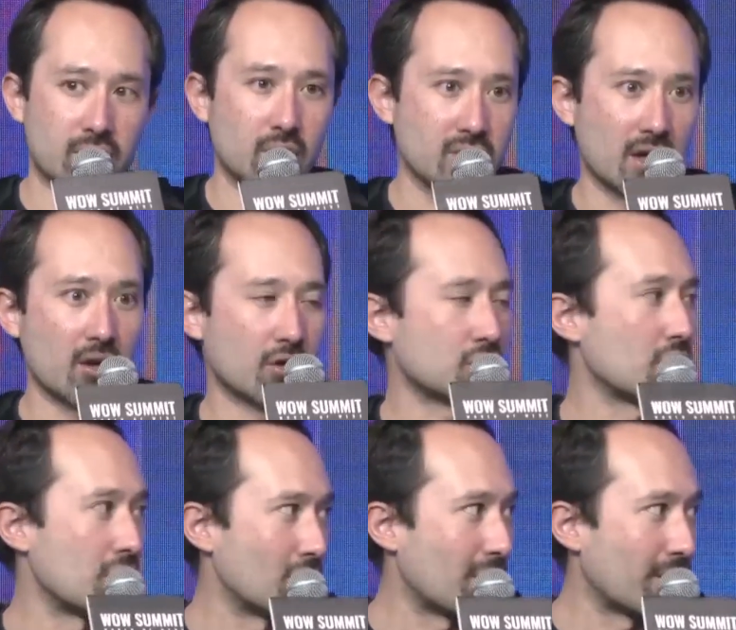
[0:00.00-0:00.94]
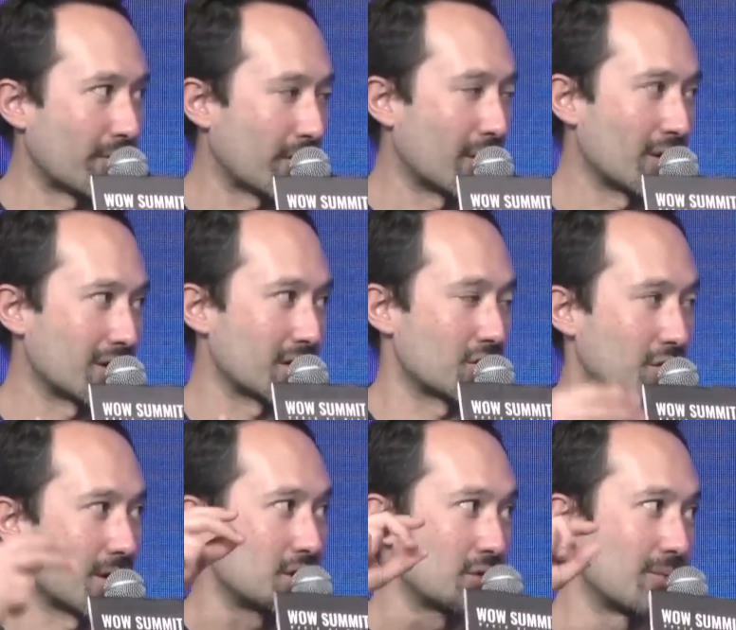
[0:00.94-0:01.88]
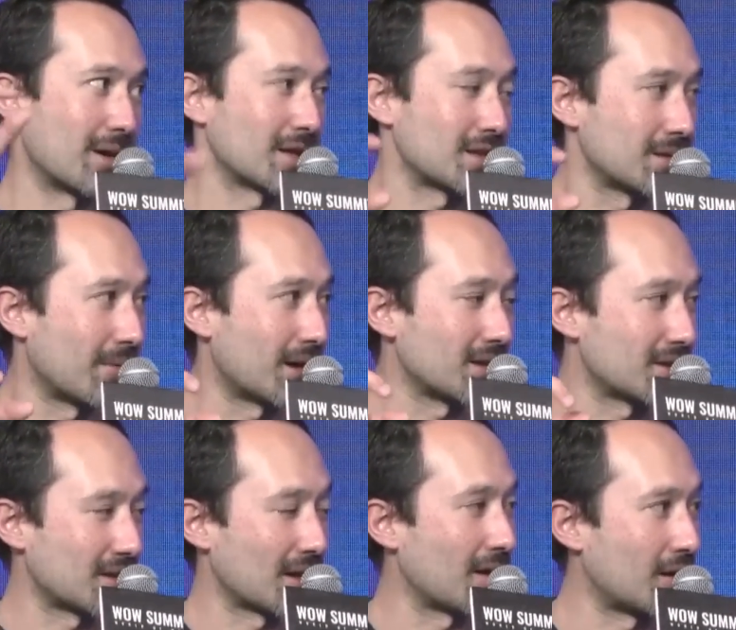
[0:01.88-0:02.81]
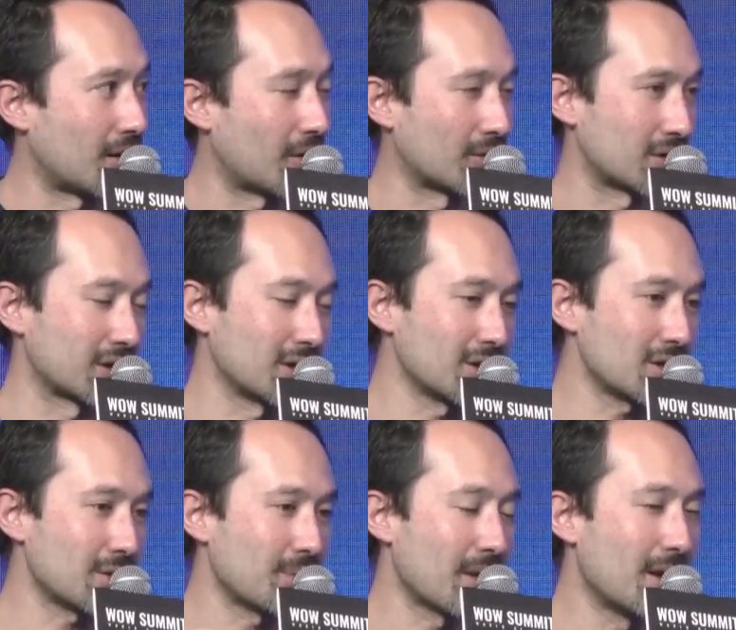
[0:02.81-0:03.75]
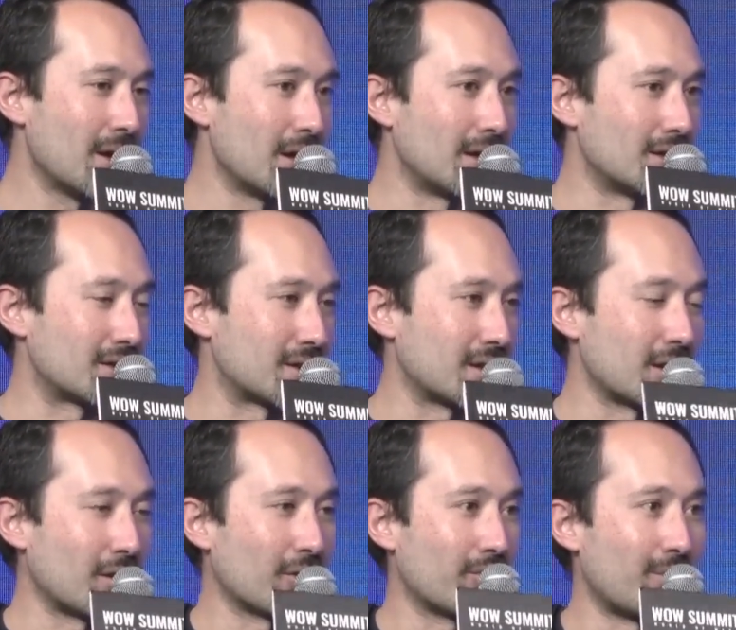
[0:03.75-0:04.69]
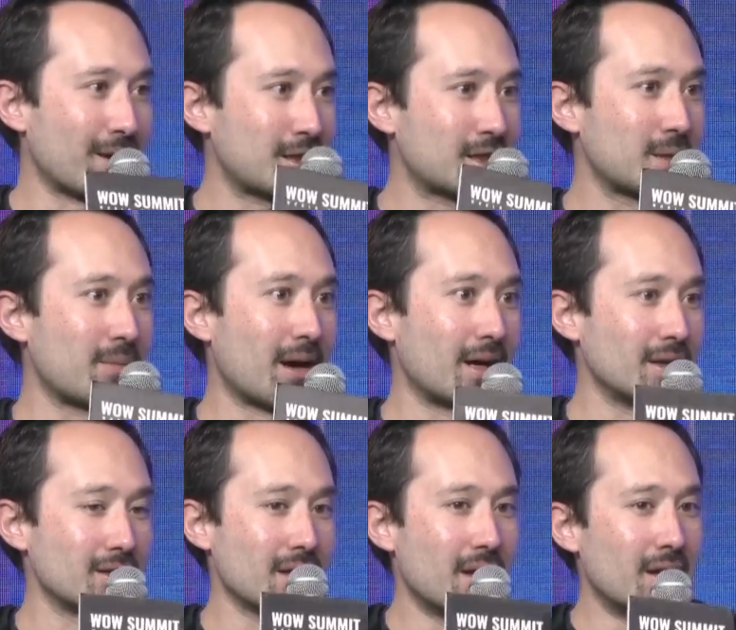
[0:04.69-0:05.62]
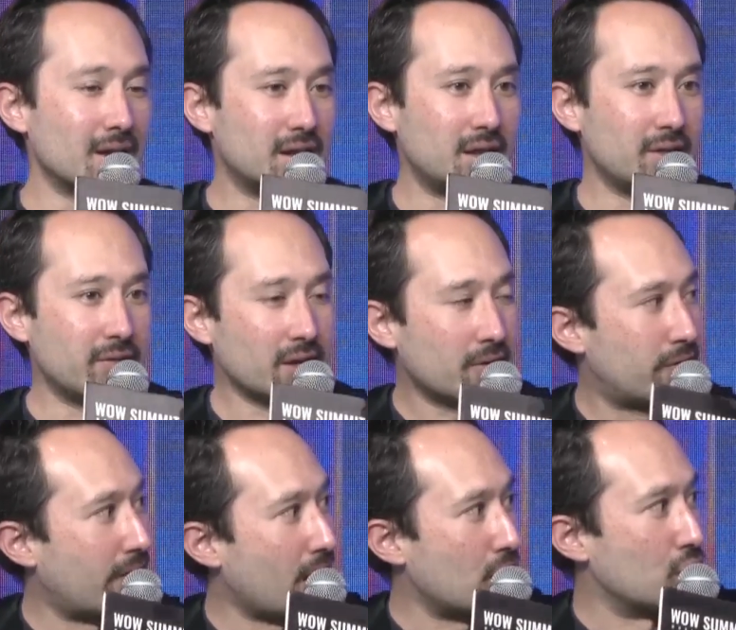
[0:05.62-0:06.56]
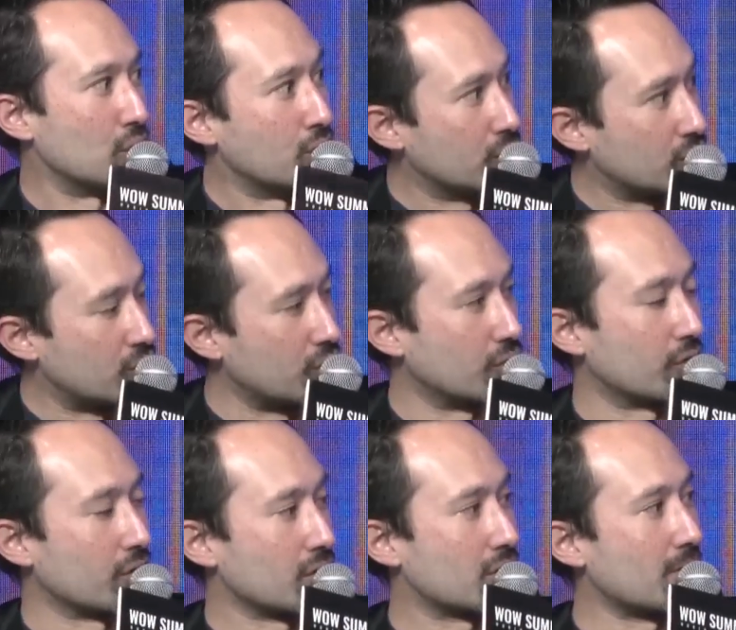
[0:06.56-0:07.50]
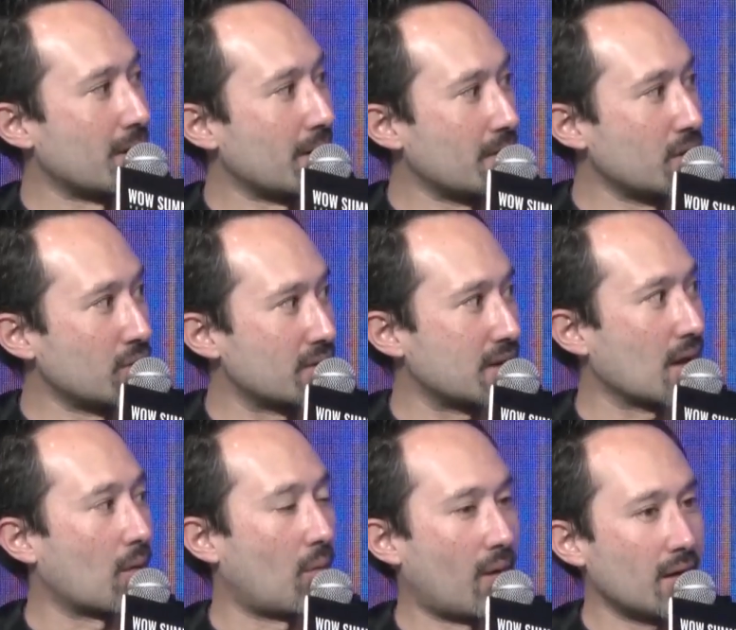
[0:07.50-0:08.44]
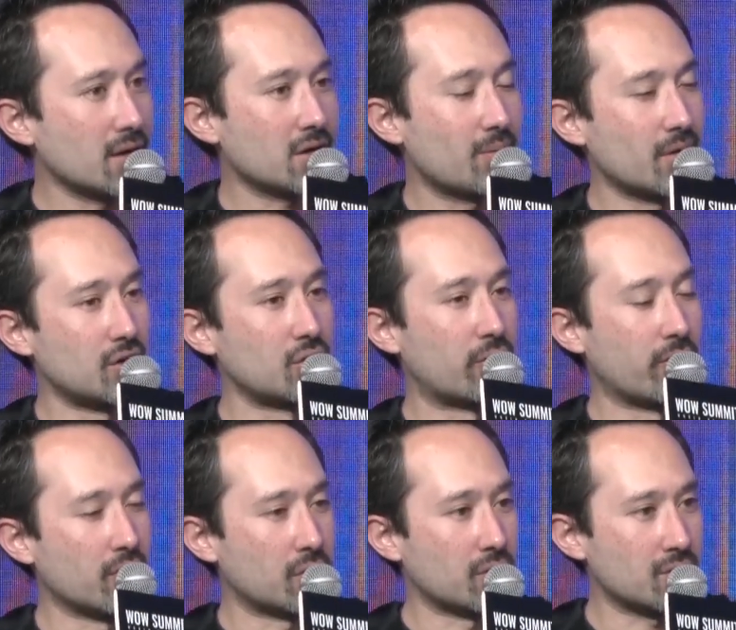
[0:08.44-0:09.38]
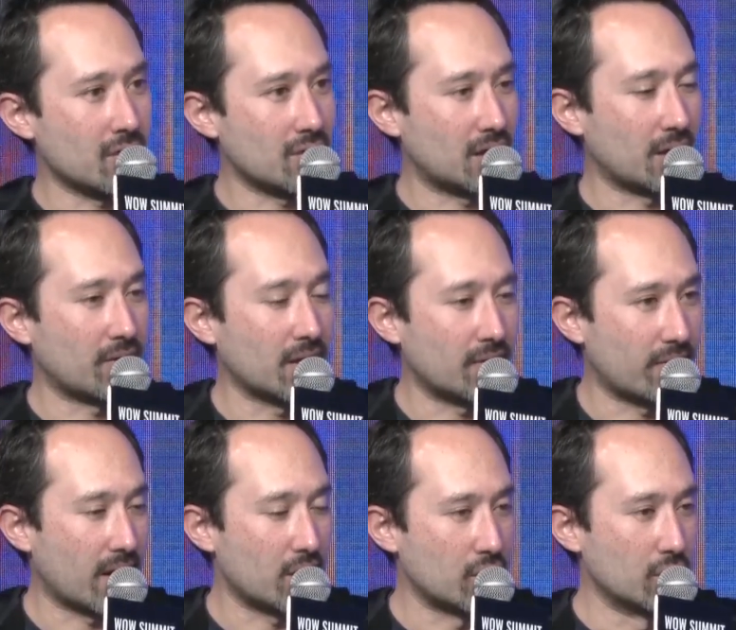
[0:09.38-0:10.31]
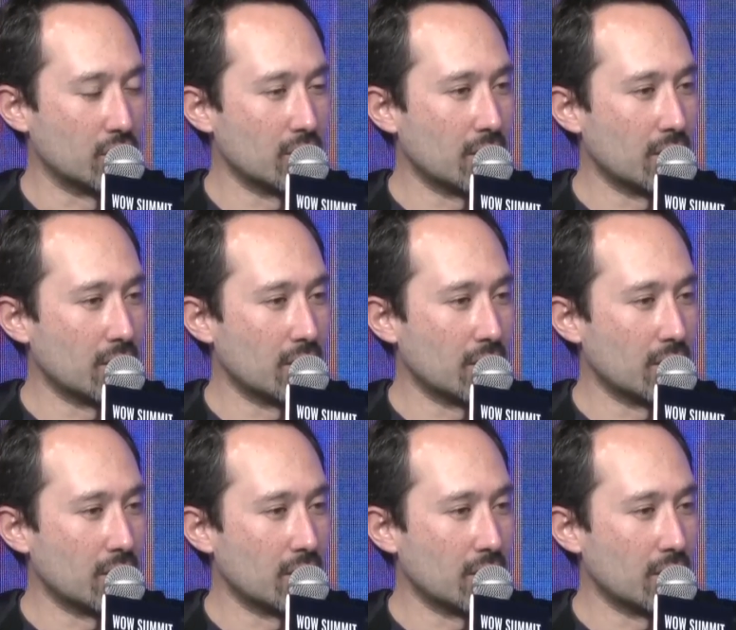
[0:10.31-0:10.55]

they launch a new event and try to maximize selling content instead of maximize giving value to users. So maybe you sell once, but you focus on giving value